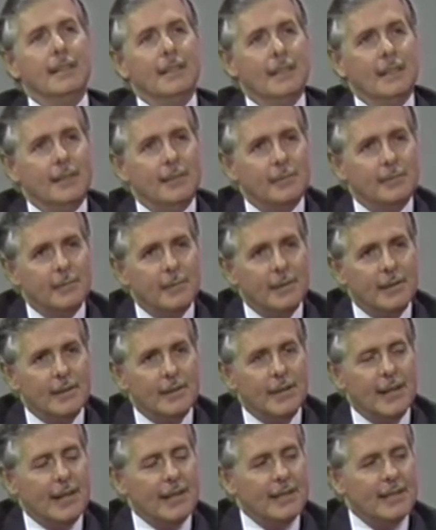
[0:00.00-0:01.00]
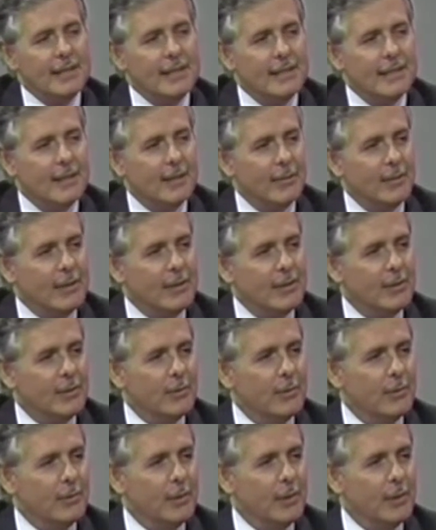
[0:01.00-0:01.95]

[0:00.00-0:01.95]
In 1972,